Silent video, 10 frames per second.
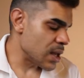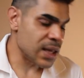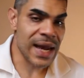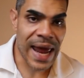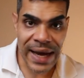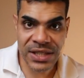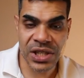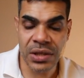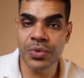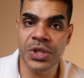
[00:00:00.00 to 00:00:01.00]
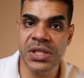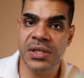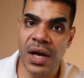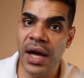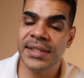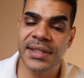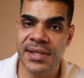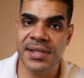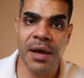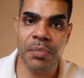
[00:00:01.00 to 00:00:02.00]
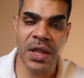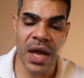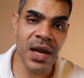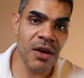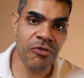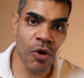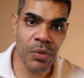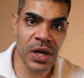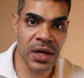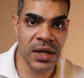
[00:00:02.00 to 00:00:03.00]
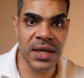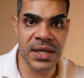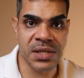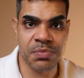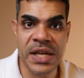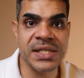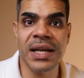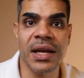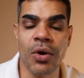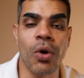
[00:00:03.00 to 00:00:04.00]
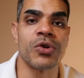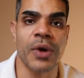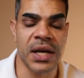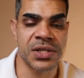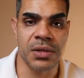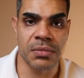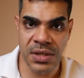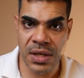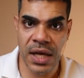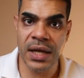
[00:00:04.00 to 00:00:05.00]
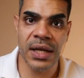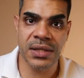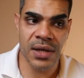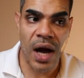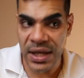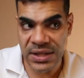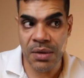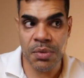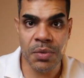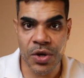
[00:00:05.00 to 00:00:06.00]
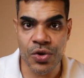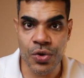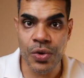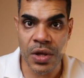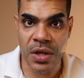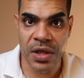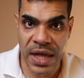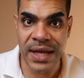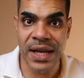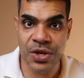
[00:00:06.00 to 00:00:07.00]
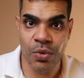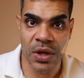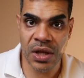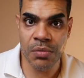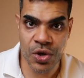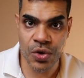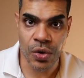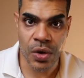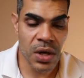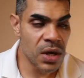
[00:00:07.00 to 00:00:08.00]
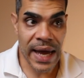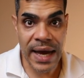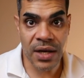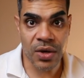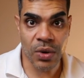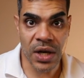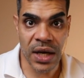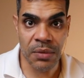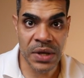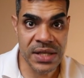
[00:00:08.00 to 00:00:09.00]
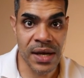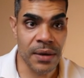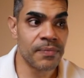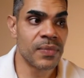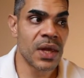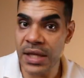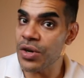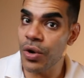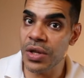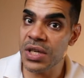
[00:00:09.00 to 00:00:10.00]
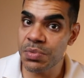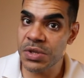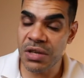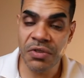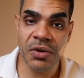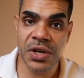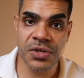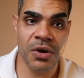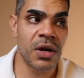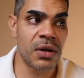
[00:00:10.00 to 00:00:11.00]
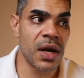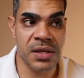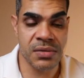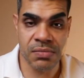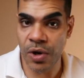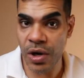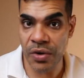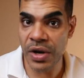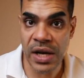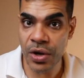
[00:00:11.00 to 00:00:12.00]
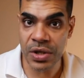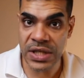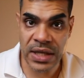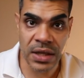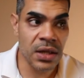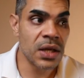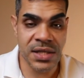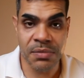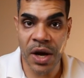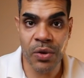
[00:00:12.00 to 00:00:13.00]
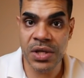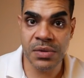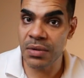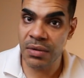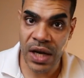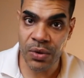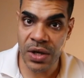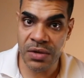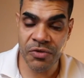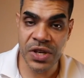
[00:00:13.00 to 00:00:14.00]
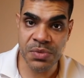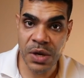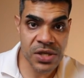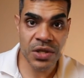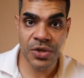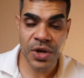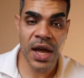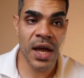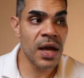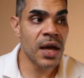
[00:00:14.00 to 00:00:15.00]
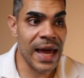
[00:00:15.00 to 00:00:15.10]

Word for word: And then action, which is the last step in the AIDA formula, is basically a call to action. It's a thing that's asking people to do the thing that you want them to do. Like, hey, do you want to get pizza? Let's go to this specific restaurant. It's got a really good deal. It's a buy one, get one free special today.